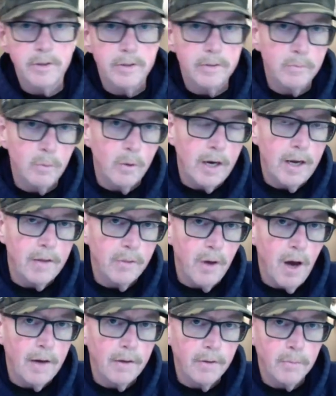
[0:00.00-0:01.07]
and what I
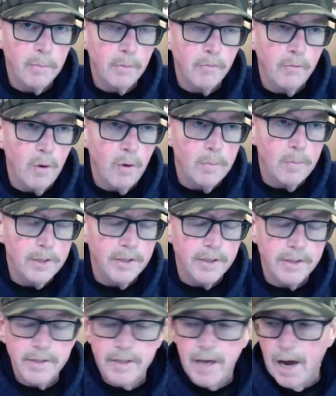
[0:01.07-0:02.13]
thought of the performance in
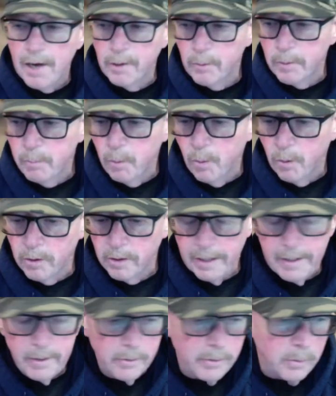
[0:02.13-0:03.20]
the Scotty report
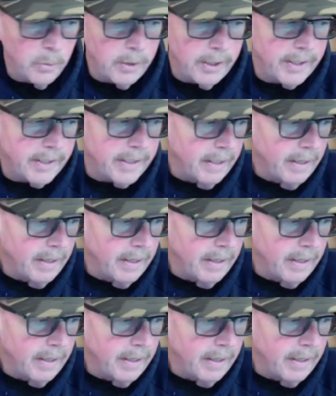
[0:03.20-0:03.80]
later in the week.